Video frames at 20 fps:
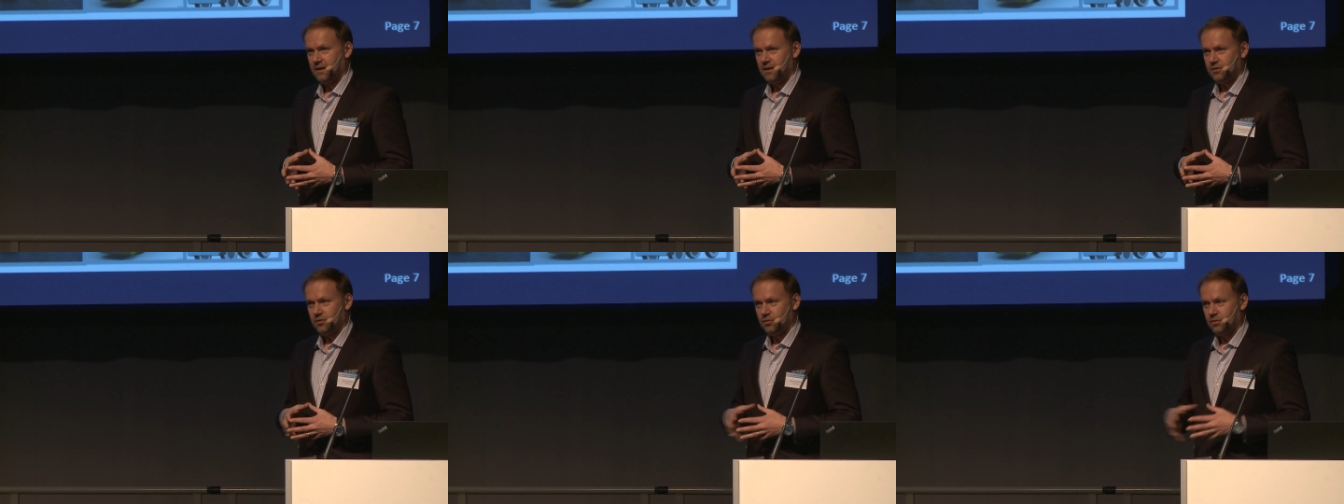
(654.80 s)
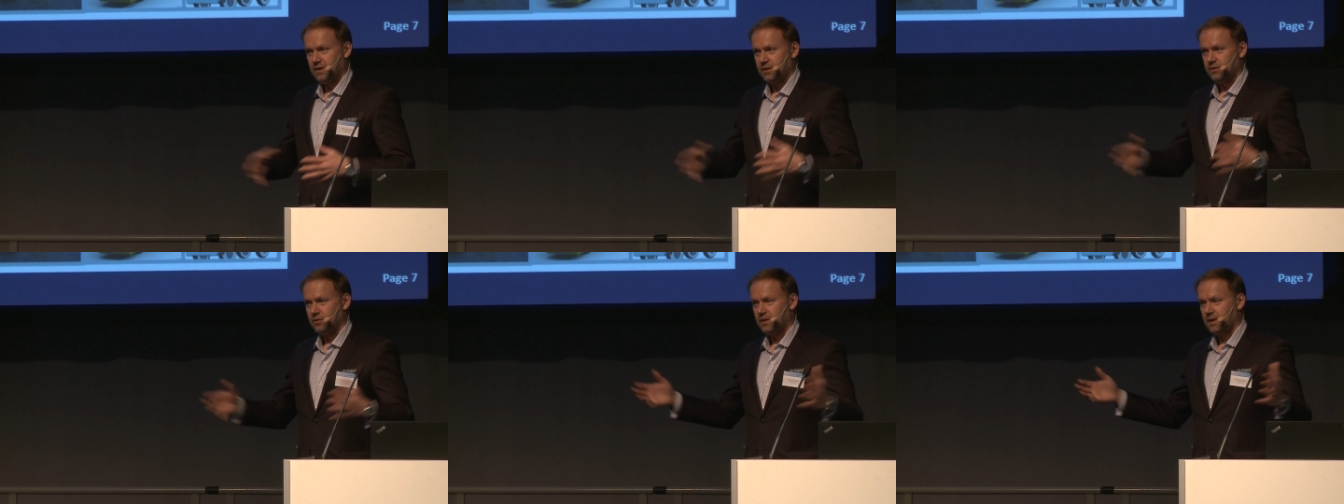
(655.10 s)
You,
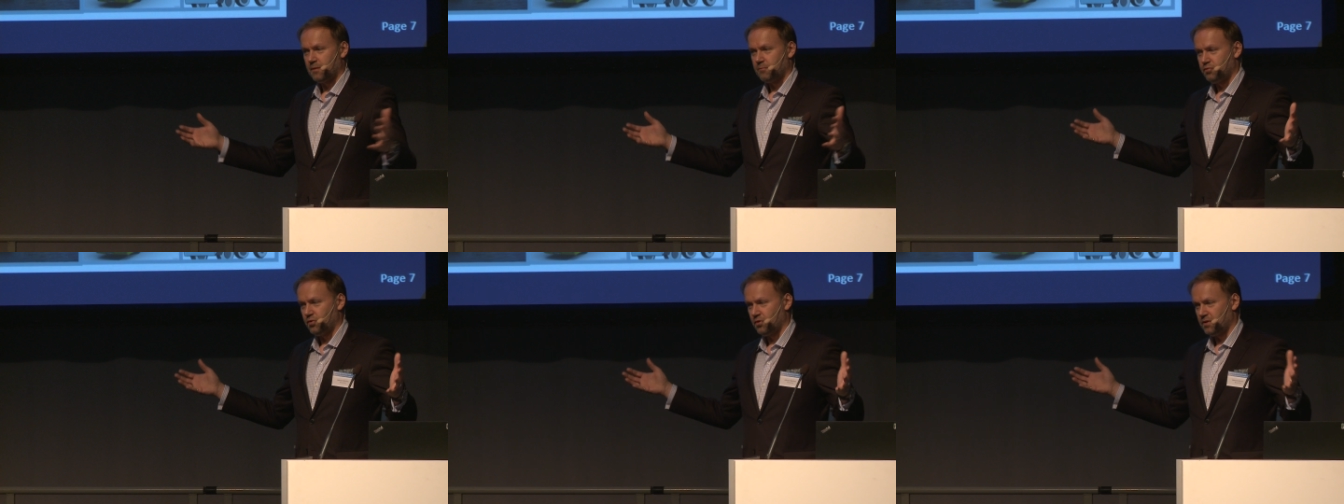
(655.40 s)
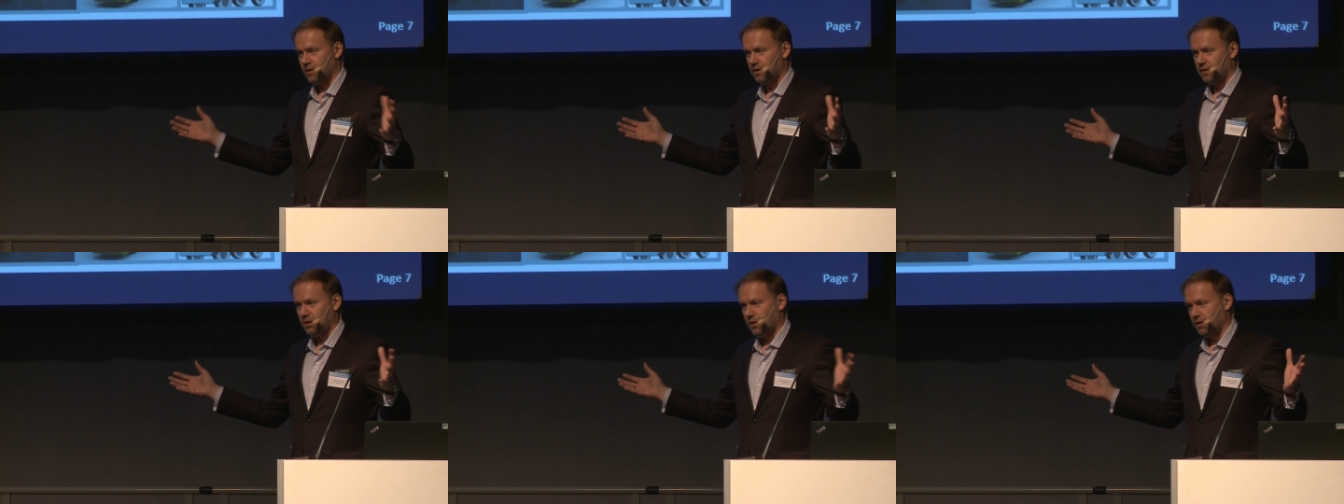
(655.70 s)
ca you can put
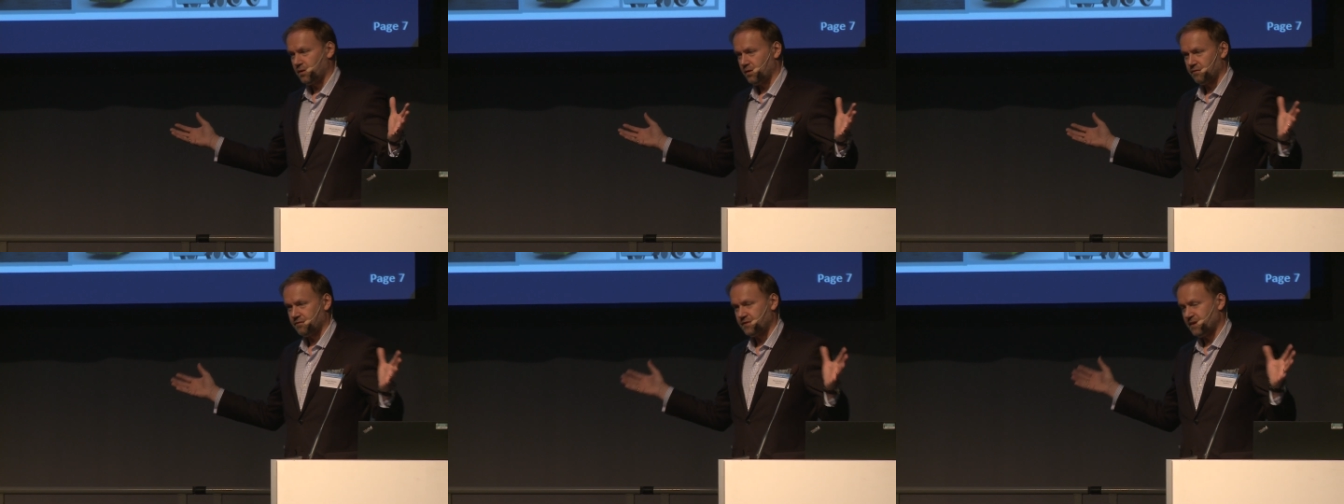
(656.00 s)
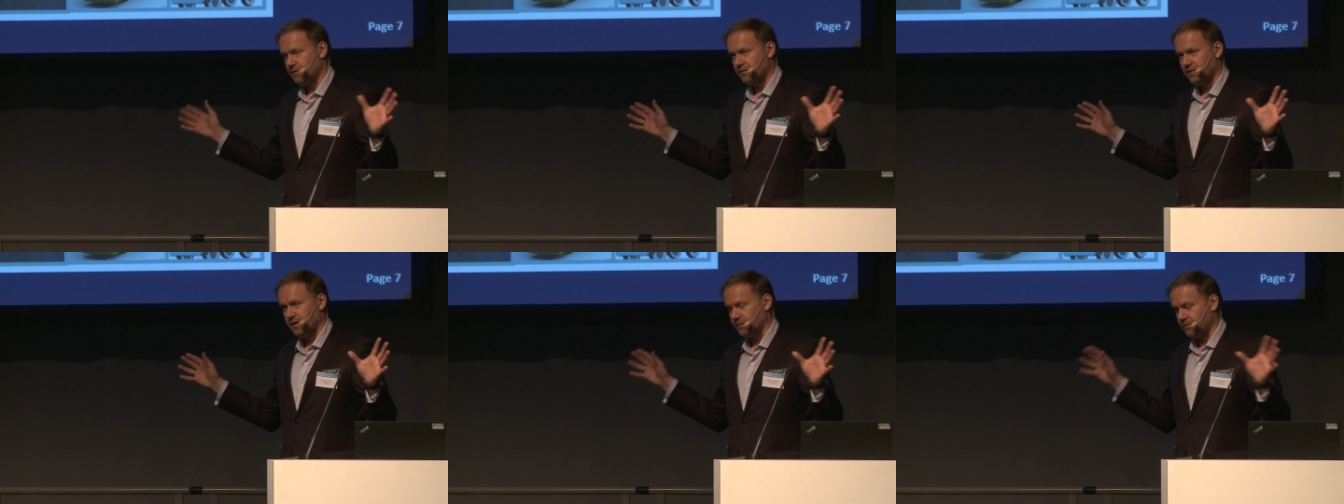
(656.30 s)
a lot of
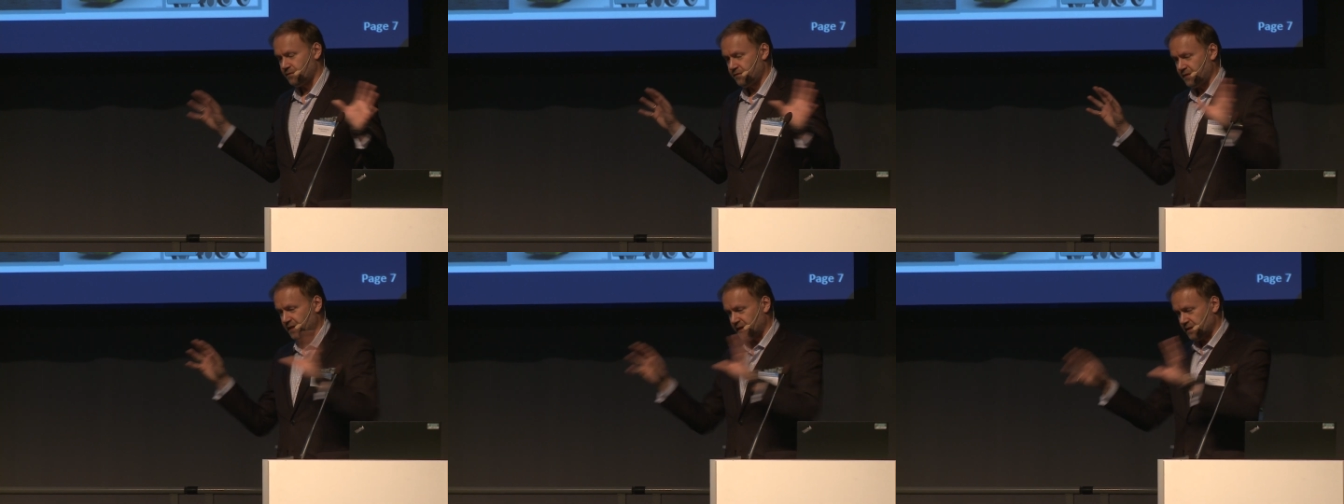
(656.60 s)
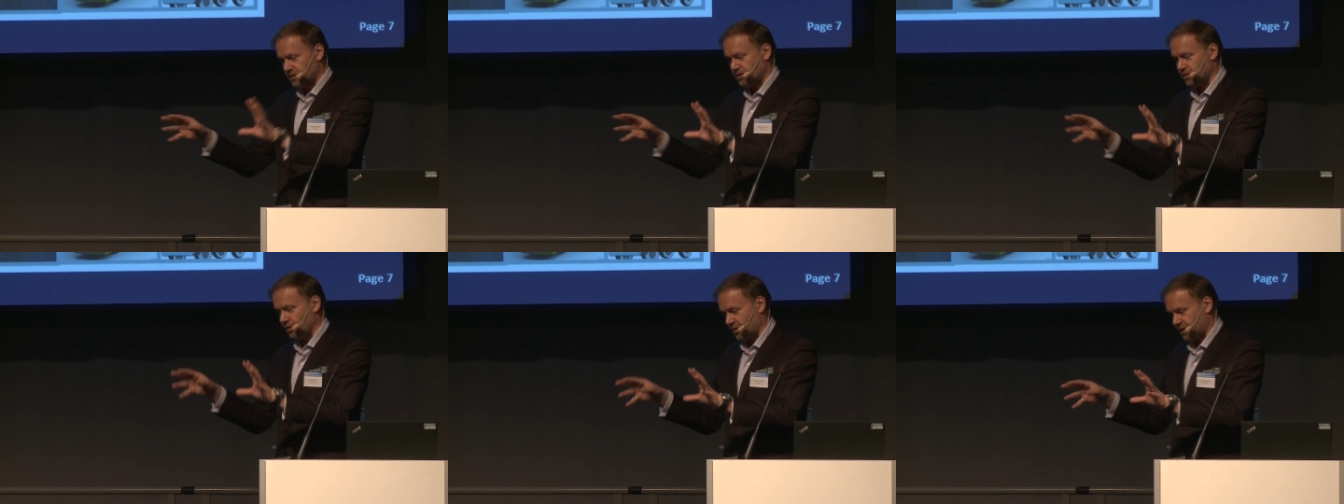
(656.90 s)
different
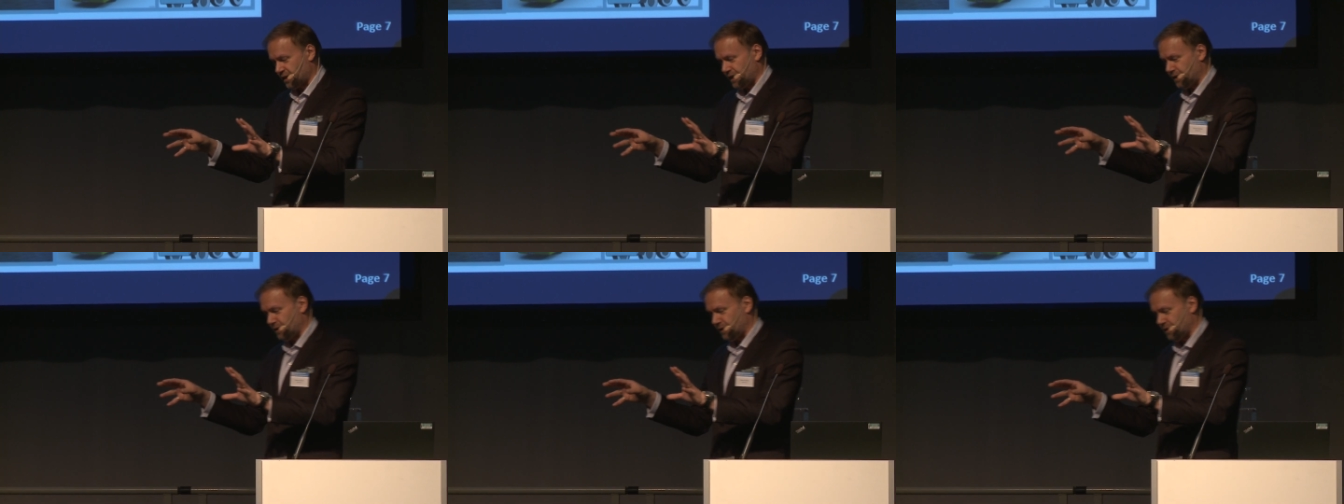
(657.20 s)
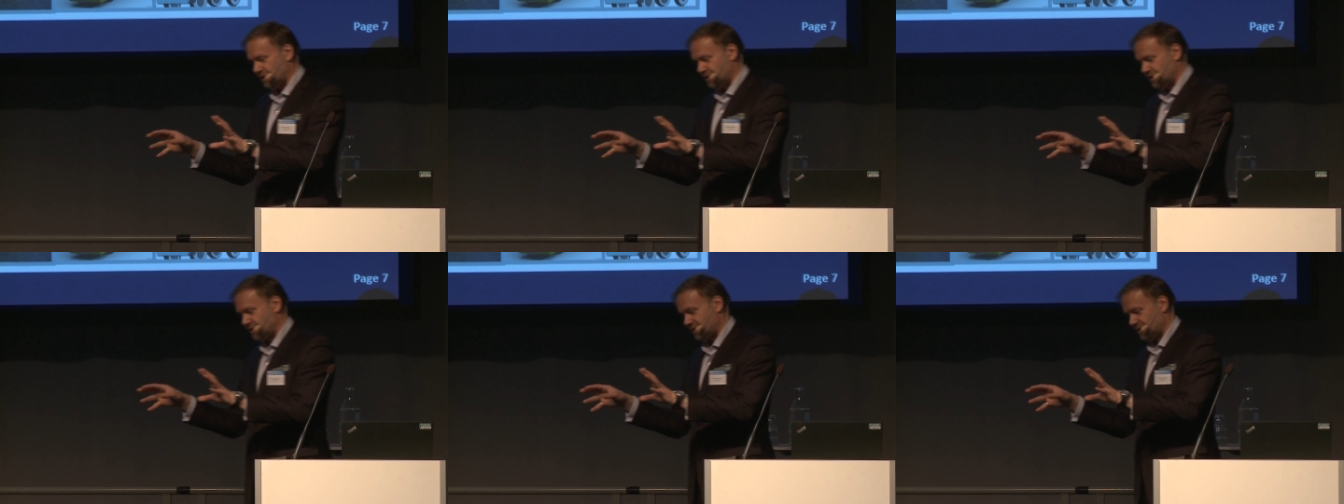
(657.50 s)
feedstock
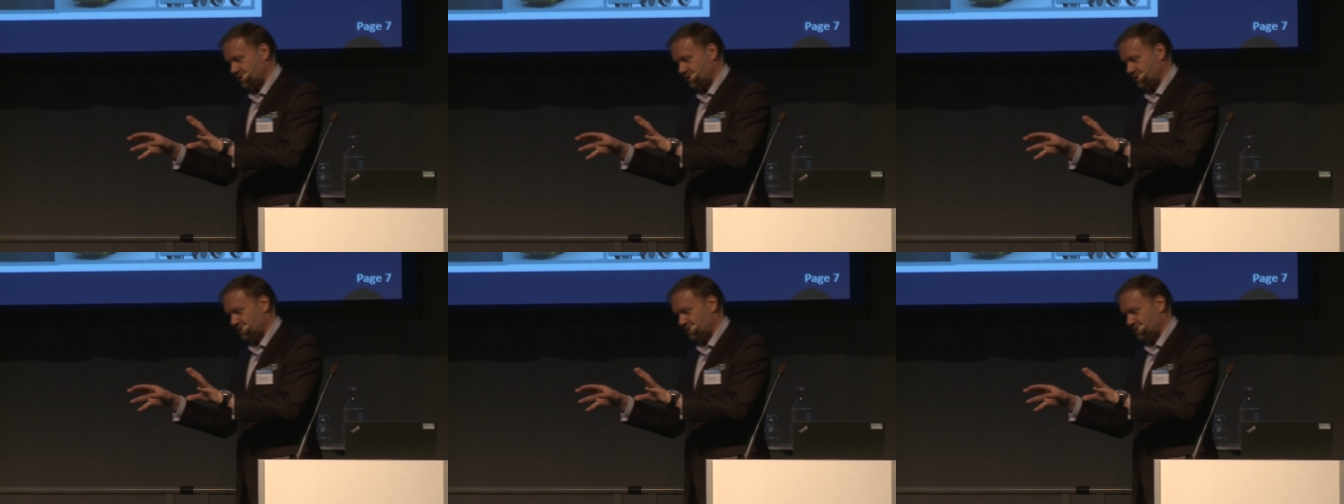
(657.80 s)
in,